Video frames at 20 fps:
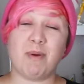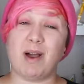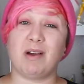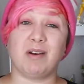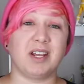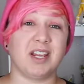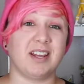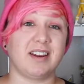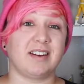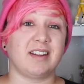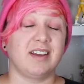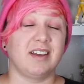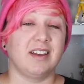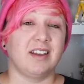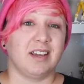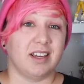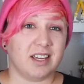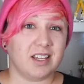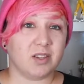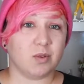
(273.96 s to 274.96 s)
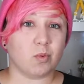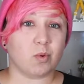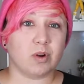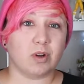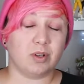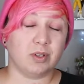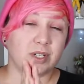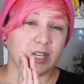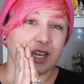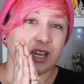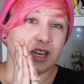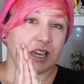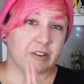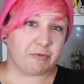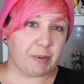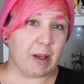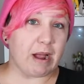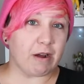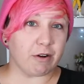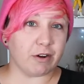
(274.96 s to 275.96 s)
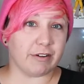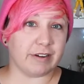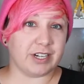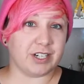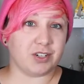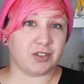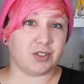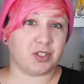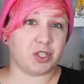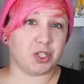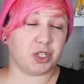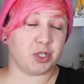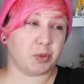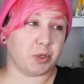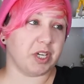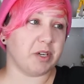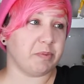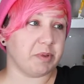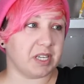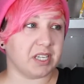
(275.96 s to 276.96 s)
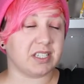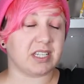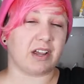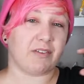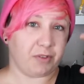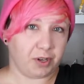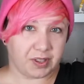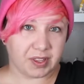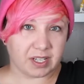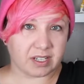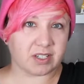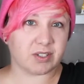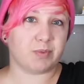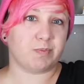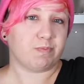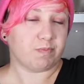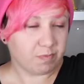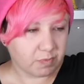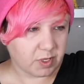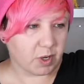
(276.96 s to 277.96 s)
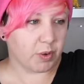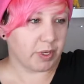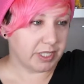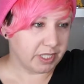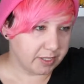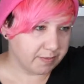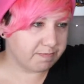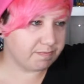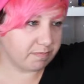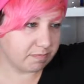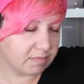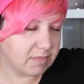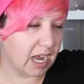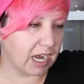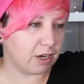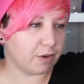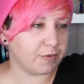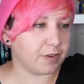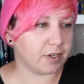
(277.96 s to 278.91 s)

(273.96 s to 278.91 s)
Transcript: about it in the world of Power Rangers this week, because everything is going to Dino